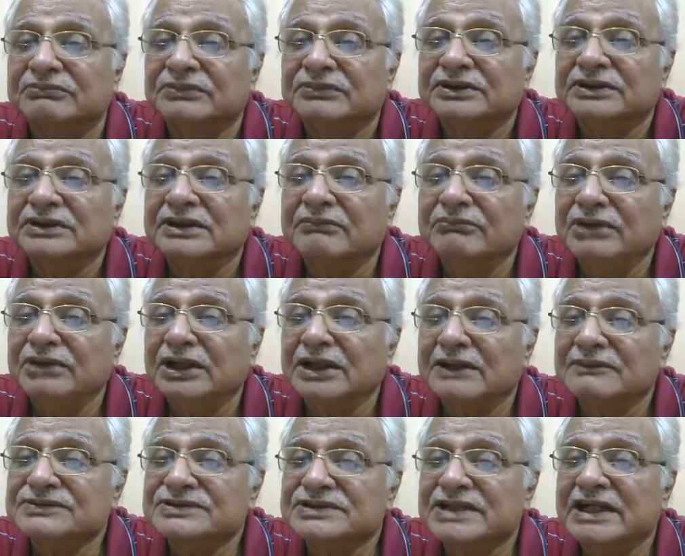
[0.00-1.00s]
The bill of
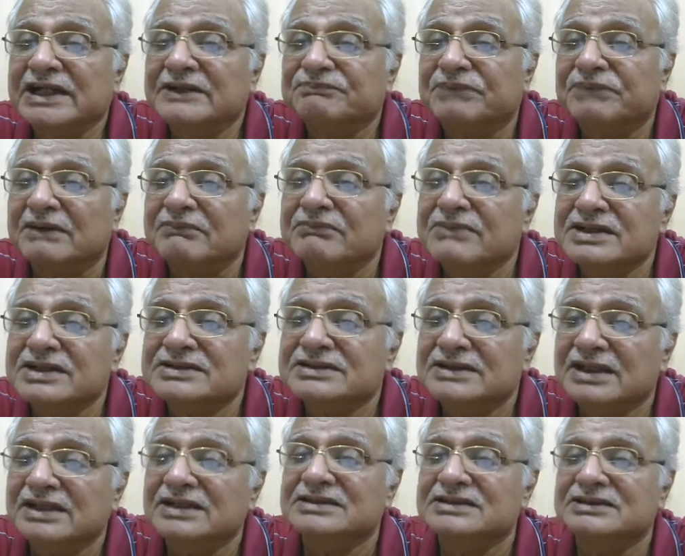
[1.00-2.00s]
site permits the
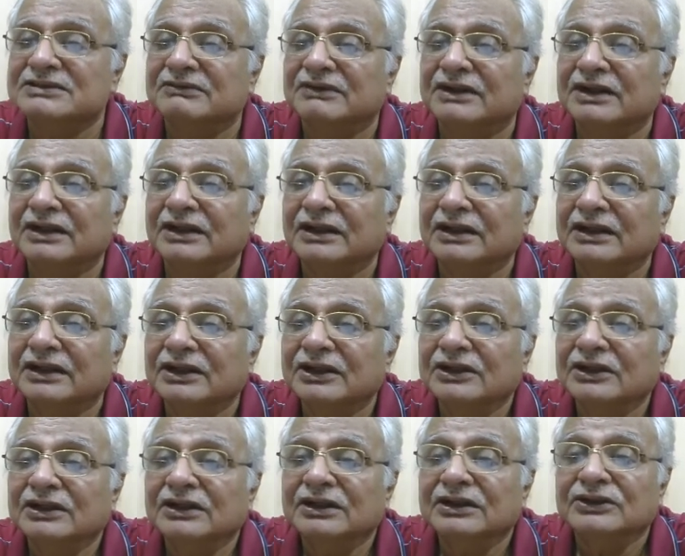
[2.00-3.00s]
receiver
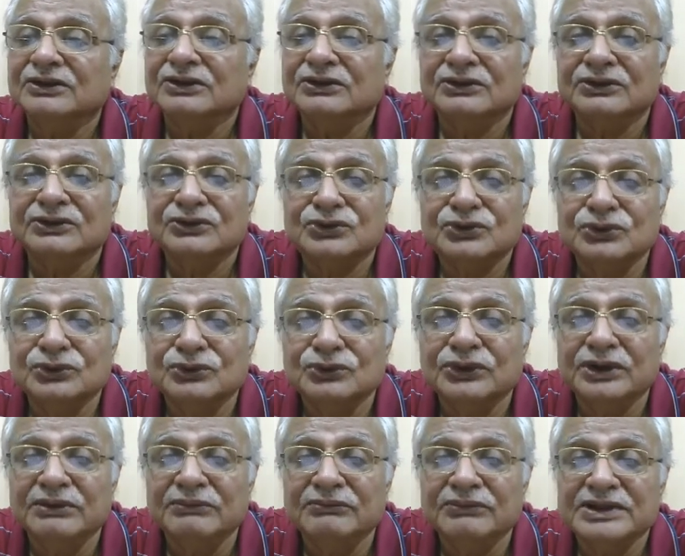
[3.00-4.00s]
to
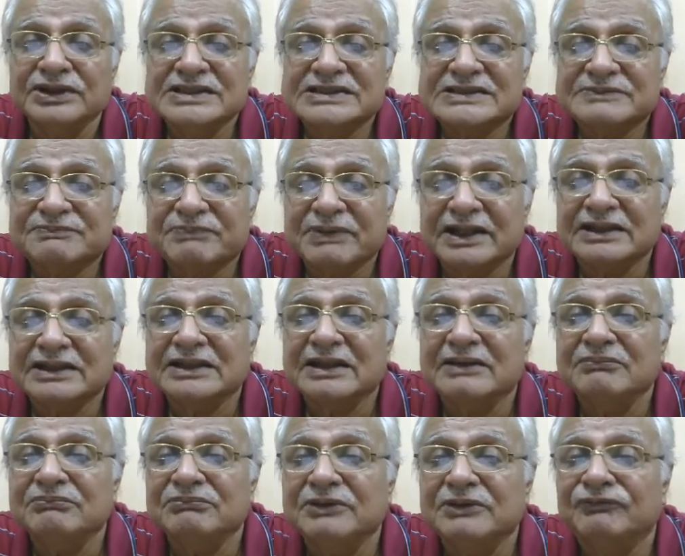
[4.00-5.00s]
inspect them
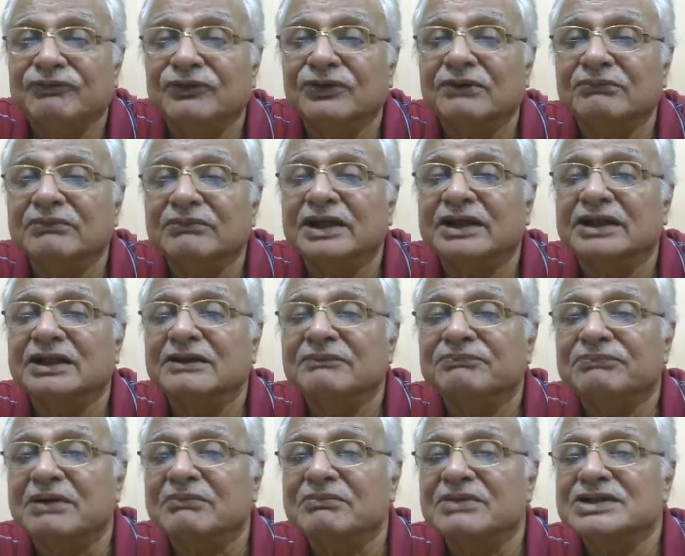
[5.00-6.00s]
before making
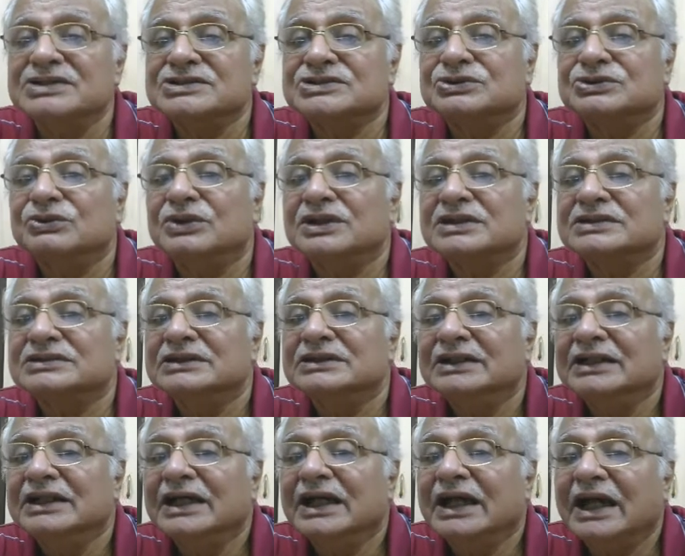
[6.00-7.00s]
payments towards
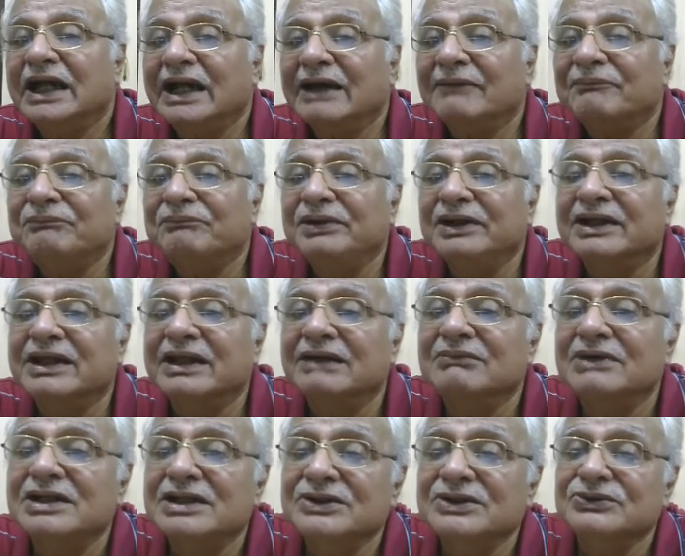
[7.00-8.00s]
applicable
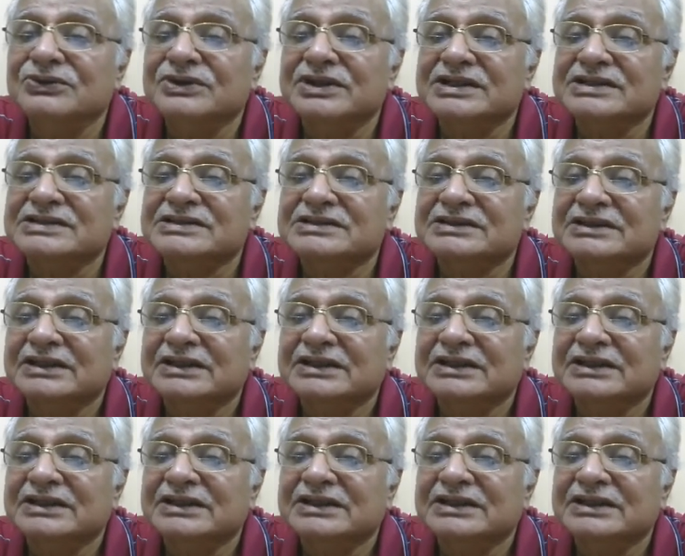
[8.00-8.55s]
duties.